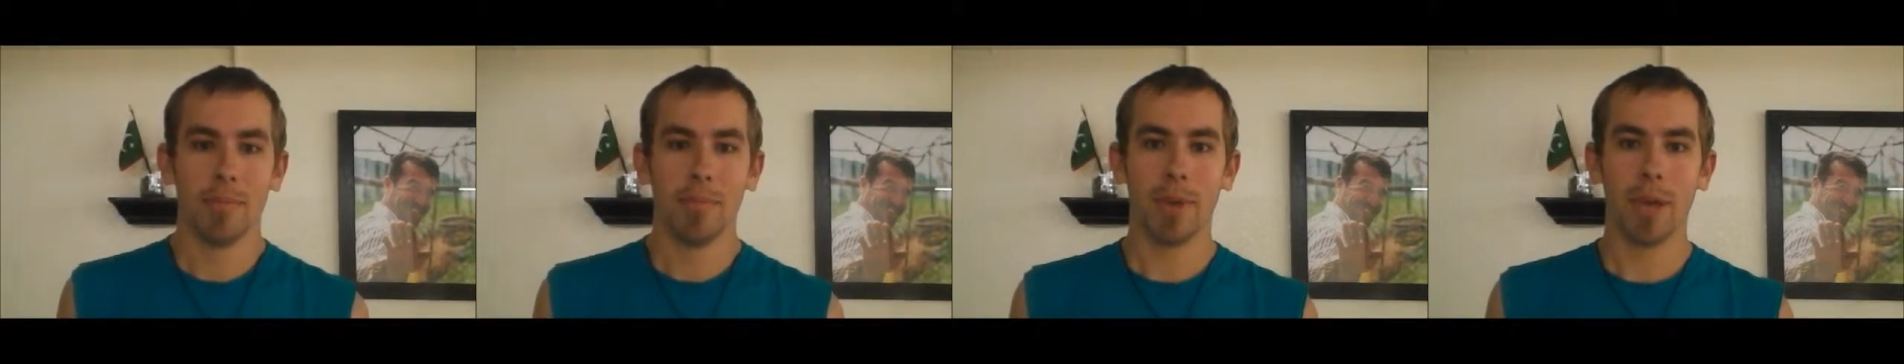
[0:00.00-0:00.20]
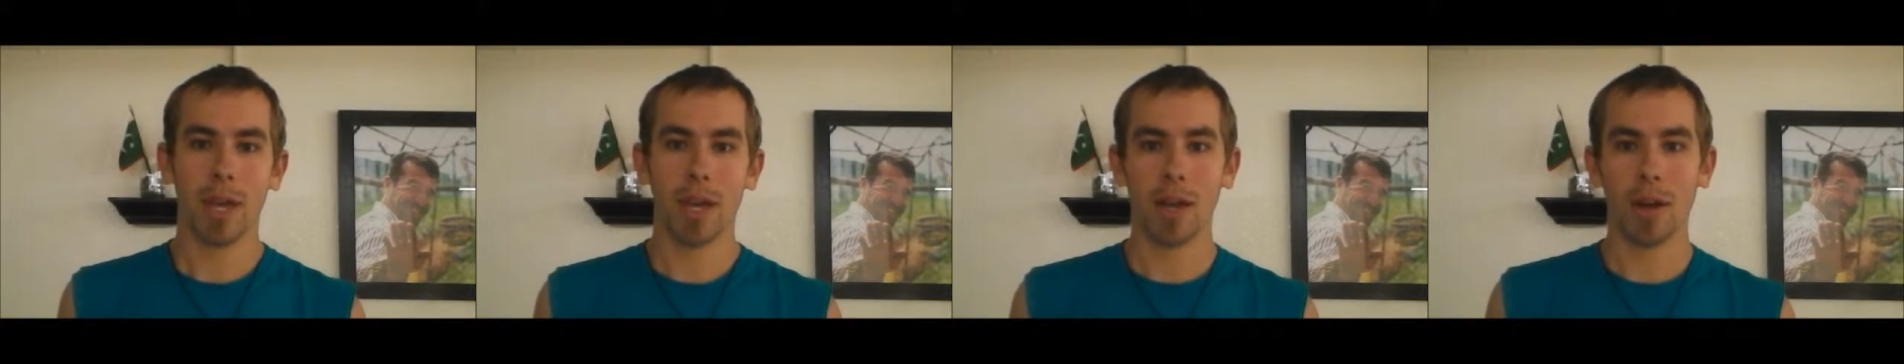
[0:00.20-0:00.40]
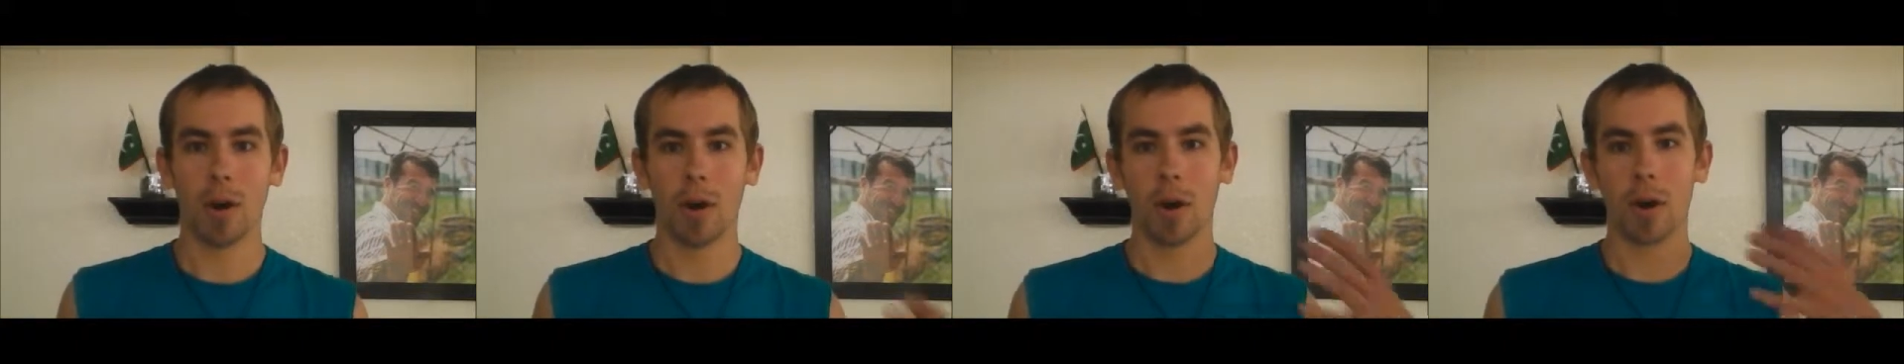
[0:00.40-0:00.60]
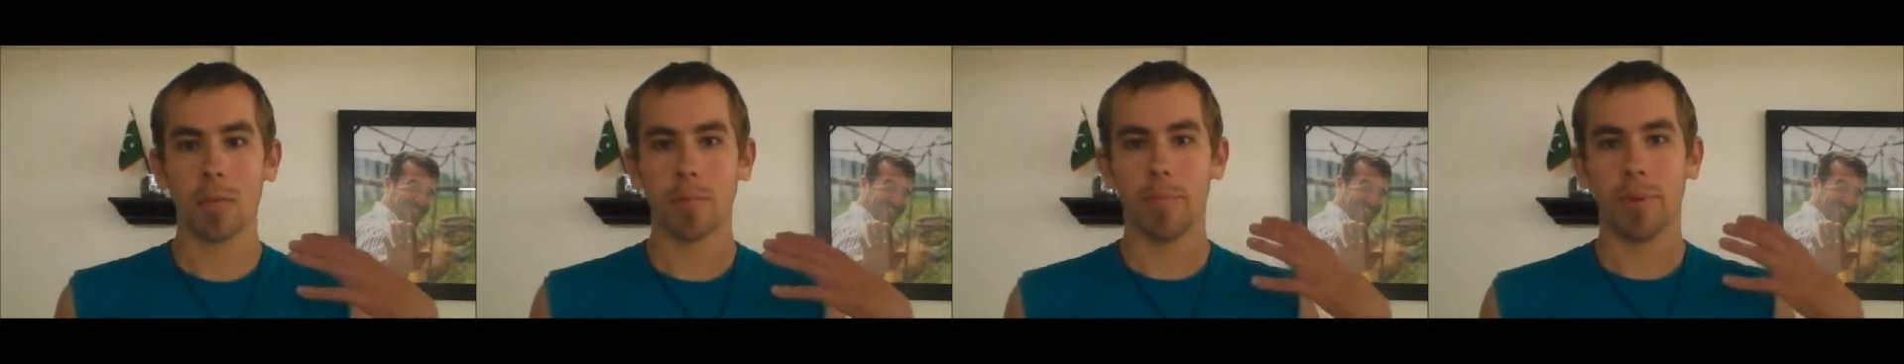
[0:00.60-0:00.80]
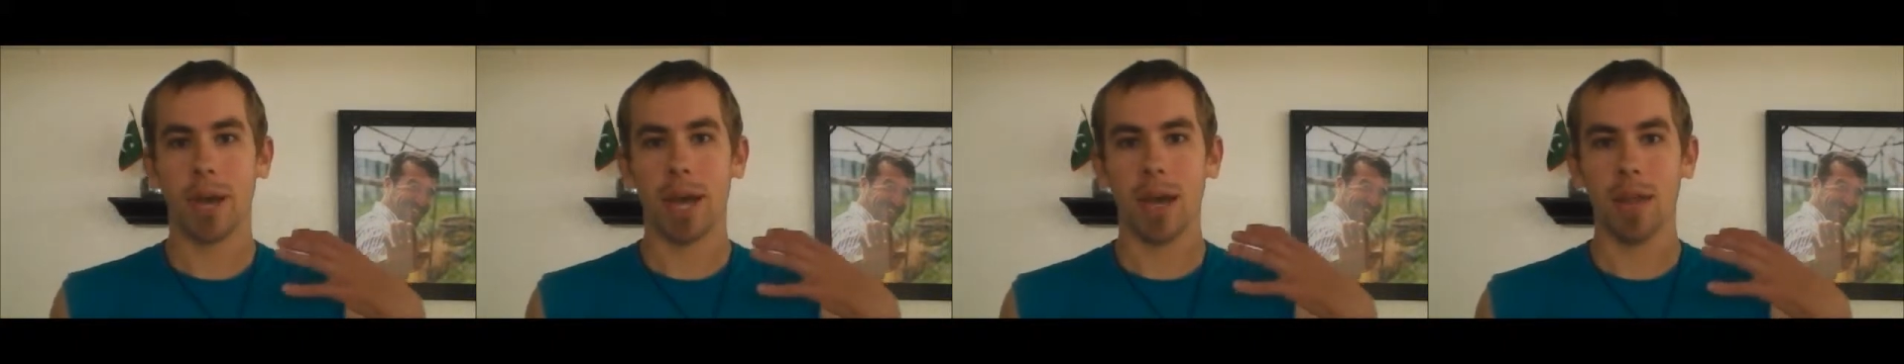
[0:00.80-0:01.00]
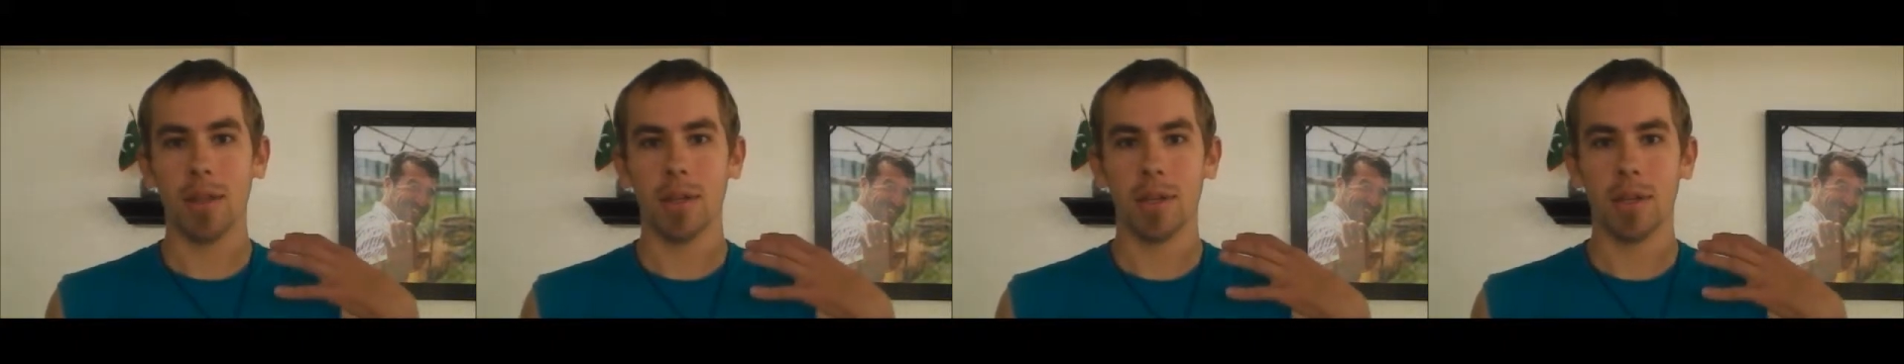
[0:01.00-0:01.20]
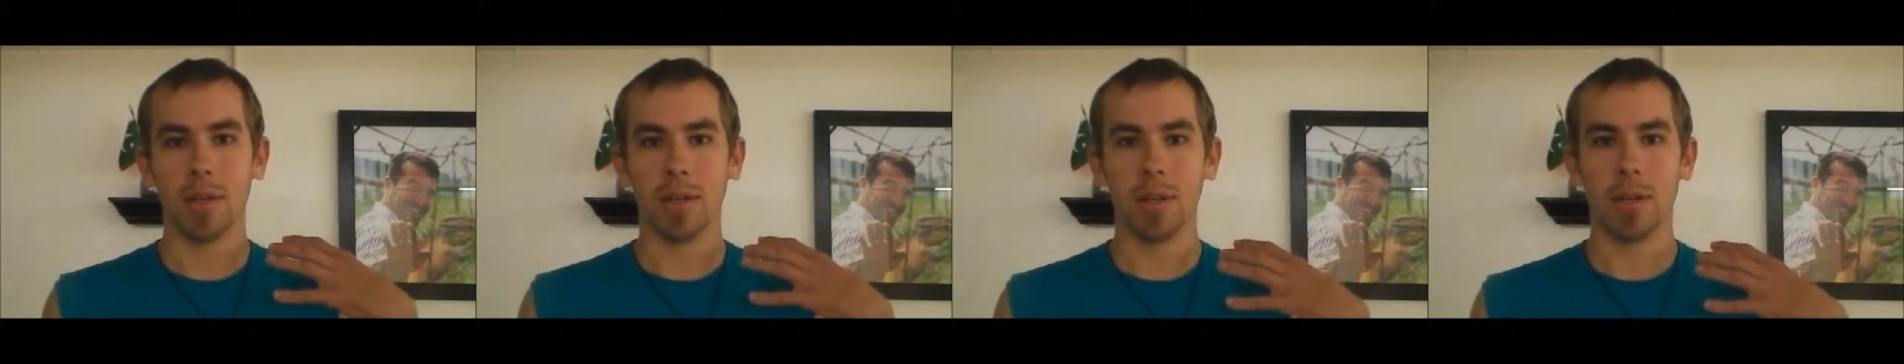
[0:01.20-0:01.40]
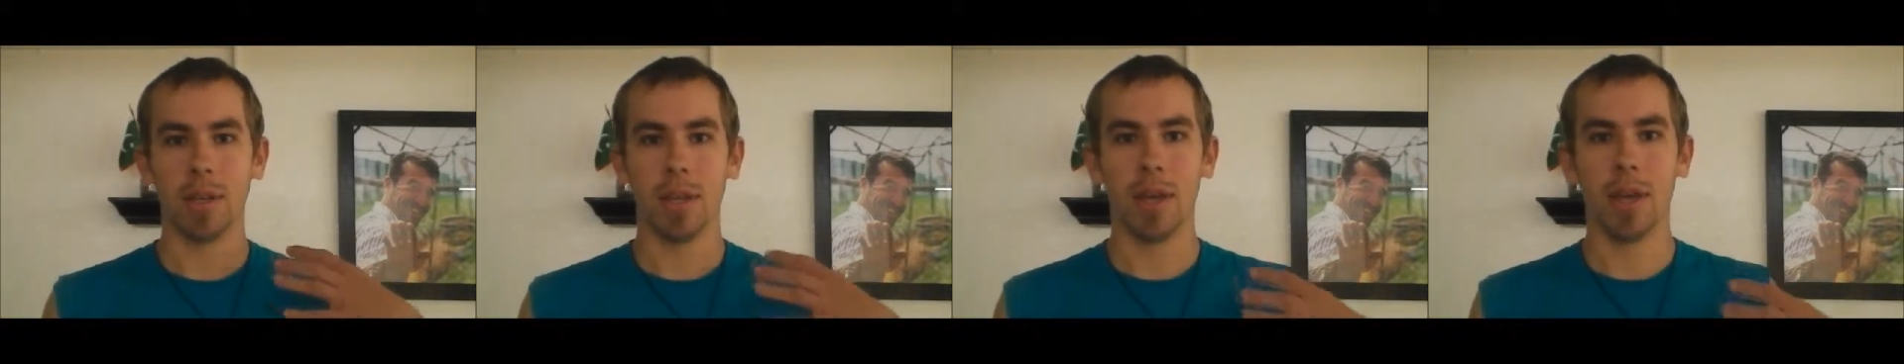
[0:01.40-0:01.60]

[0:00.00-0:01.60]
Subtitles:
made an Arc Paladin